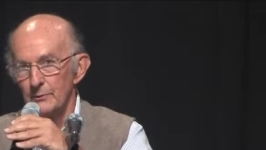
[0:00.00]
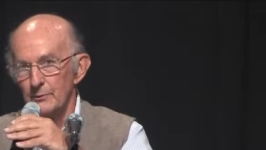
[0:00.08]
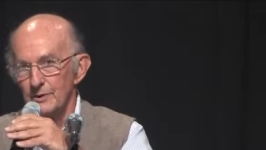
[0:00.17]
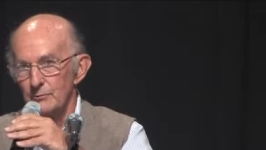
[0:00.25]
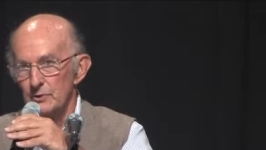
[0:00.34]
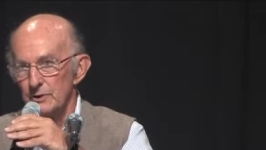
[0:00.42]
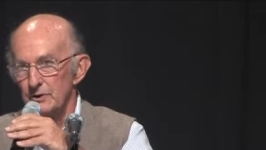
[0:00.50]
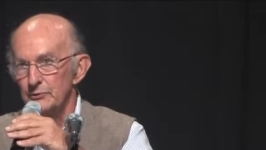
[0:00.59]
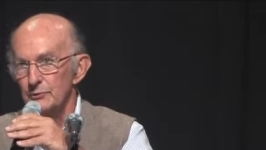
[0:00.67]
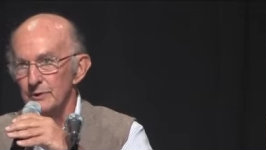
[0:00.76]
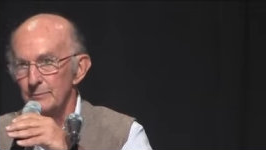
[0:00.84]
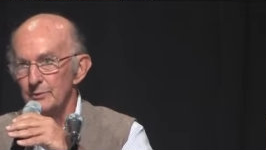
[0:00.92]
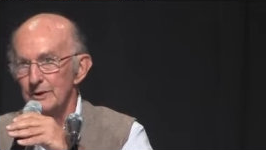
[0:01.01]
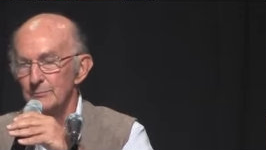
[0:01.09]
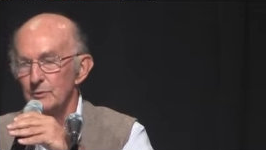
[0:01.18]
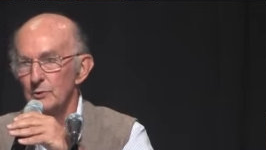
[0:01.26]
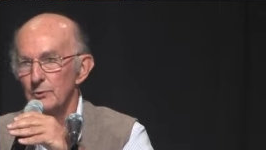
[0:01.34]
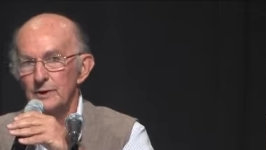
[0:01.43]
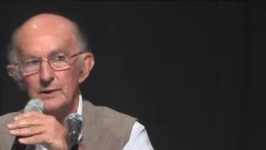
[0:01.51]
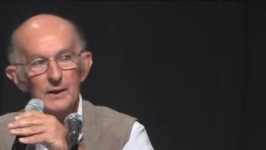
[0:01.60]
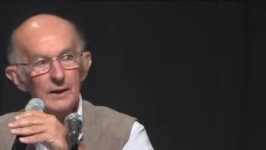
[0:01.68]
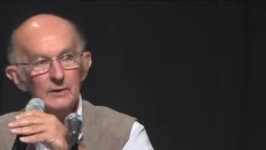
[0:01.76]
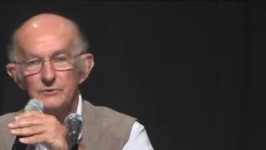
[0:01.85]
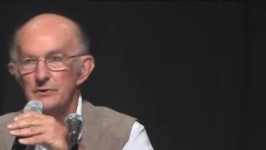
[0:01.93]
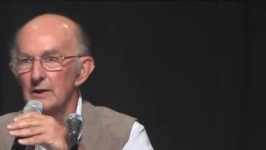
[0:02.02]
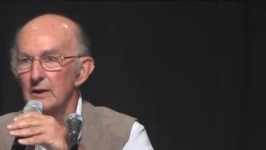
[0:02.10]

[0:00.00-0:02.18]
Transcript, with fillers: River District people realized